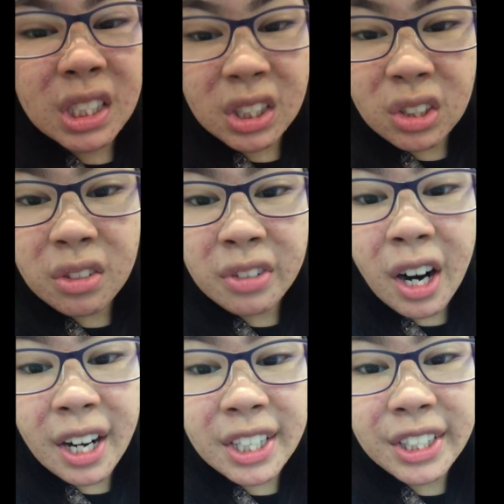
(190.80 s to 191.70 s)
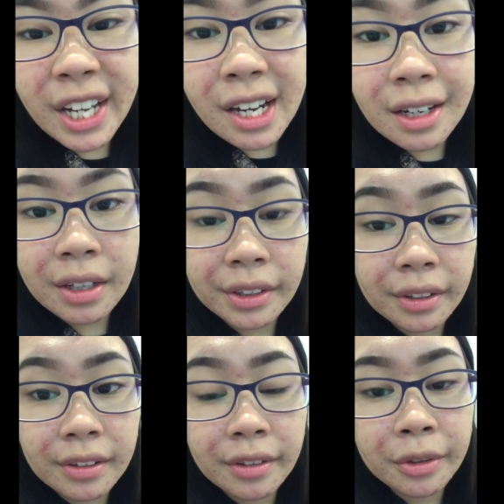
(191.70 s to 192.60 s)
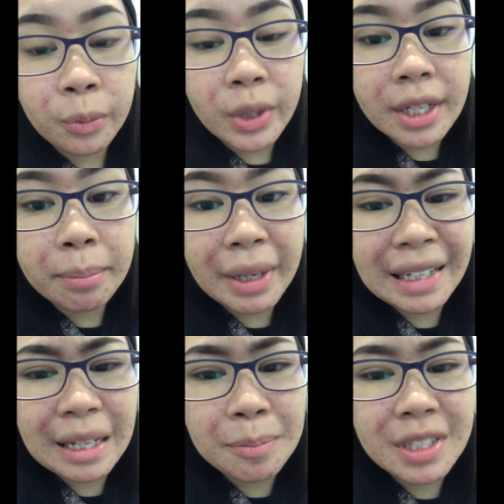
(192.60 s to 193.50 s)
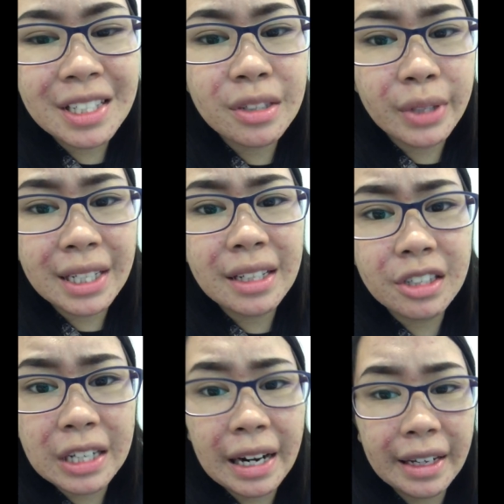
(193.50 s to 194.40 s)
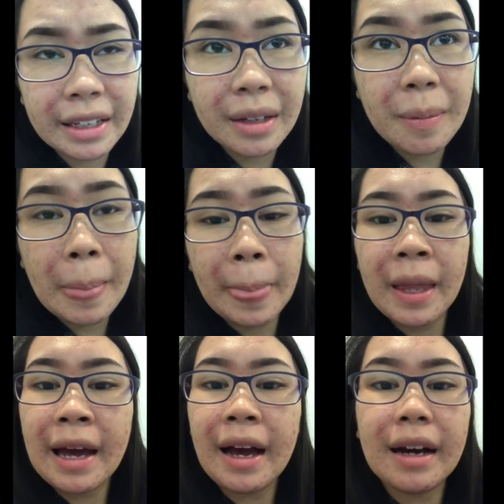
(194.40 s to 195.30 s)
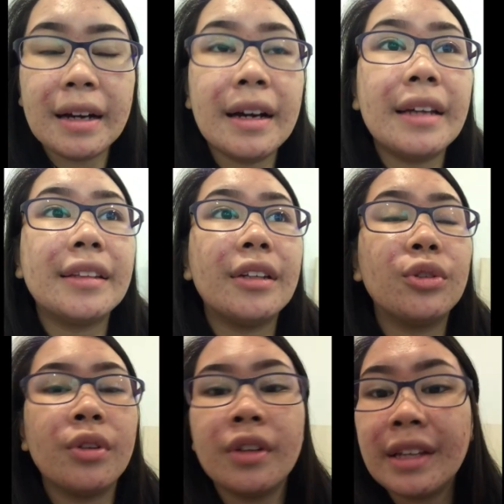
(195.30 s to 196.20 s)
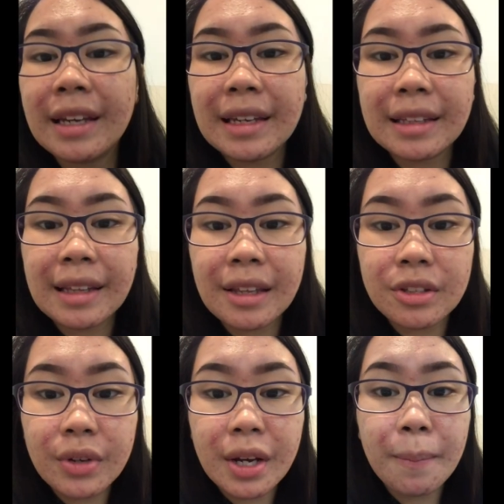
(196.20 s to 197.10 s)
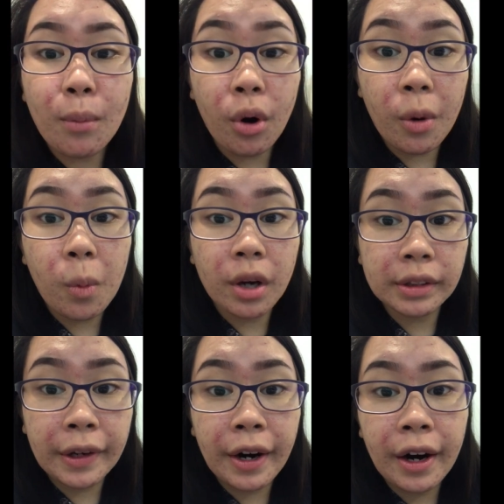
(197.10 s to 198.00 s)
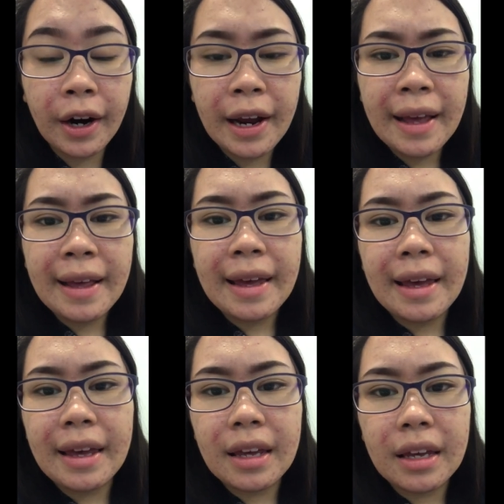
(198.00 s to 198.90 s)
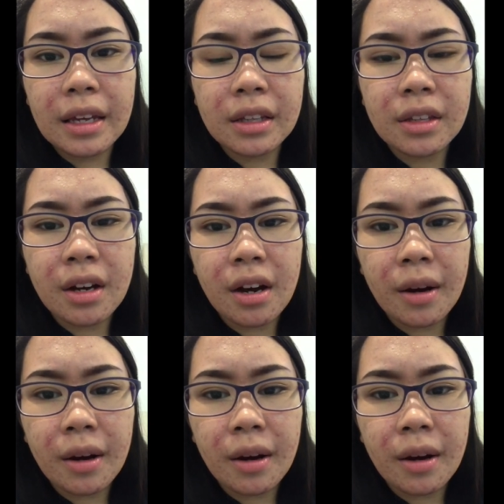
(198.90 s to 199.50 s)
so far, yun nga, on the third week, my lips is really dry. I tend to drink more water, and